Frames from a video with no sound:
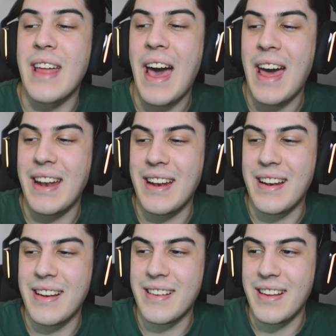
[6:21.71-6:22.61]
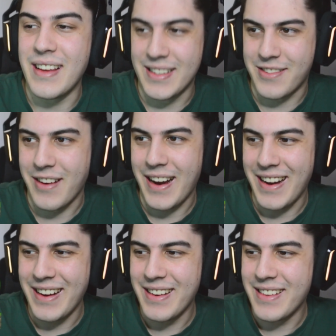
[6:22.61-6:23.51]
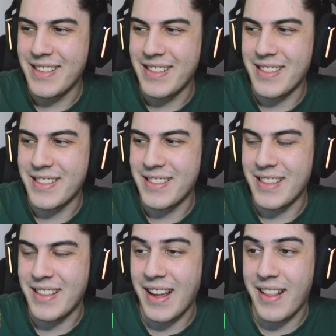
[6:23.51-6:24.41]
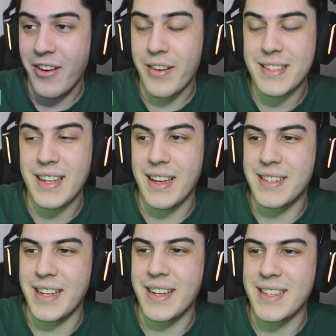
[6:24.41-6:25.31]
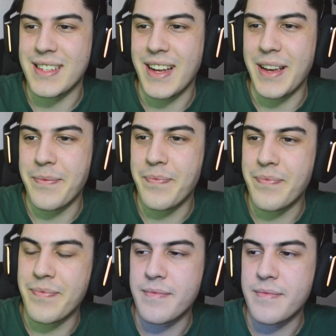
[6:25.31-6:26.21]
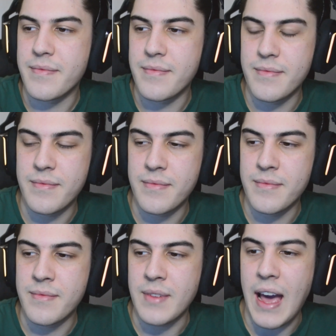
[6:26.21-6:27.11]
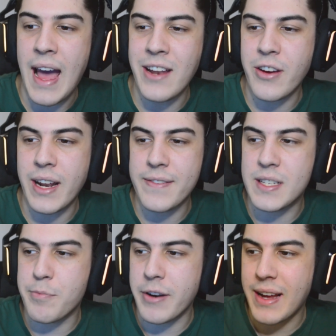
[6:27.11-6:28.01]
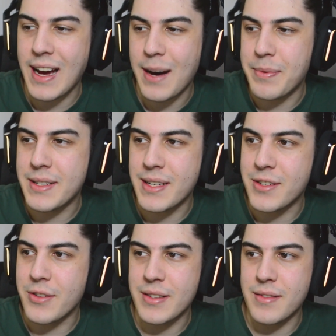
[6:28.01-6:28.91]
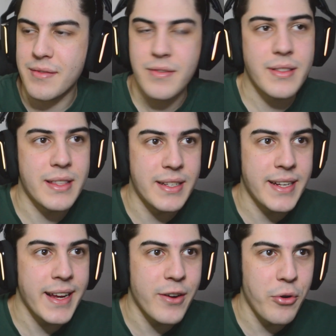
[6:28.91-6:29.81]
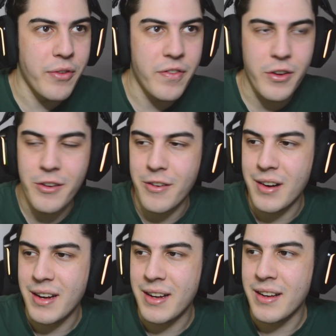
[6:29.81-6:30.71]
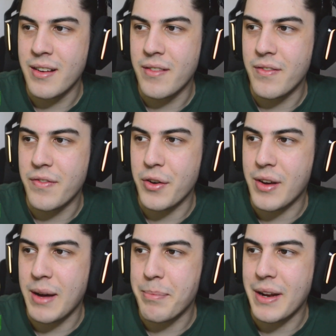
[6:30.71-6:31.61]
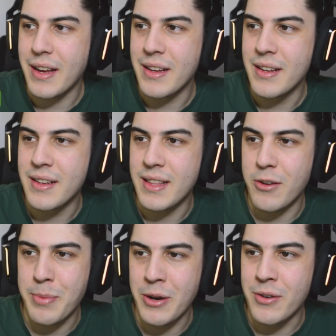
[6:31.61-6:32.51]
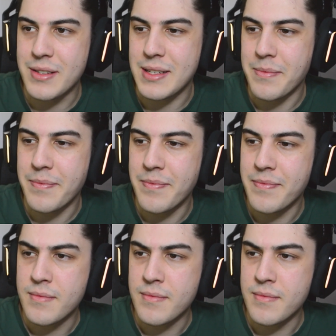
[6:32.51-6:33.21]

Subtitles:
That is great. That's honestly a genius name. And you can have Sabrina Carpenter do the jingle for your company. That would be awesome.